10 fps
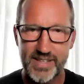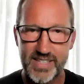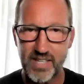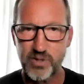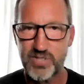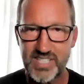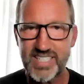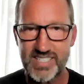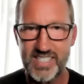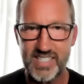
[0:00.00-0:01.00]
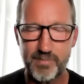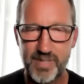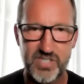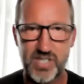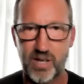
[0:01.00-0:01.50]
The other 60 have
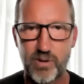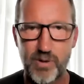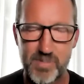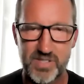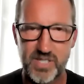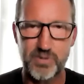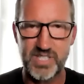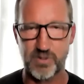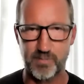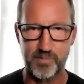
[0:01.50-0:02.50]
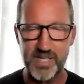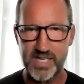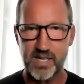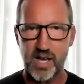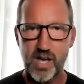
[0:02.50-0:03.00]
been solo episodes, either
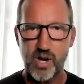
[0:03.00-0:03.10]
me